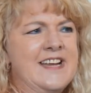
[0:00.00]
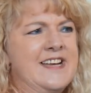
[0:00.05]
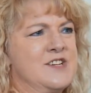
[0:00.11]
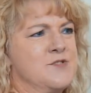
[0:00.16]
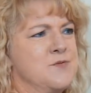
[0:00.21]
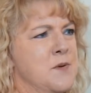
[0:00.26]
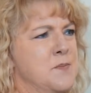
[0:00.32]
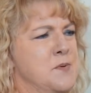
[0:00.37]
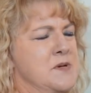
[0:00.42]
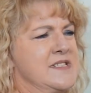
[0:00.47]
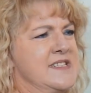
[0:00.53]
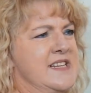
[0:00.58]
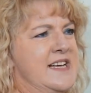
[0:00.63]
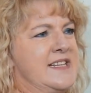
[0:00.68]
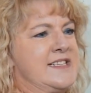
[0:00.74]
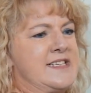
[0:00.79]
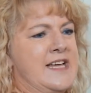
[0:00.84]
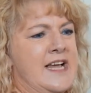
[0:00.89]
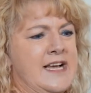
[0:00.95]
it
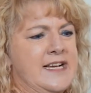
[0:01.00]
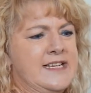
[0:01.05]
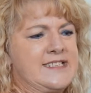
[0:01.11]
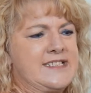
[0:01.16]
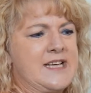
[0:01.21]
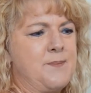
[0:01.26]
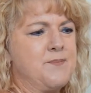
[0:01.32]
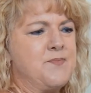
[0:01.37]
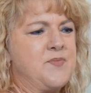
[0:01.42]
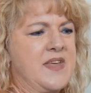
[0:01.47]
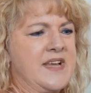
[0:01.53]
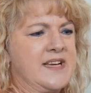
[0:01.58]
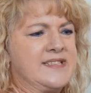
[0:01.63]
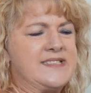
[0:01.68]
represents something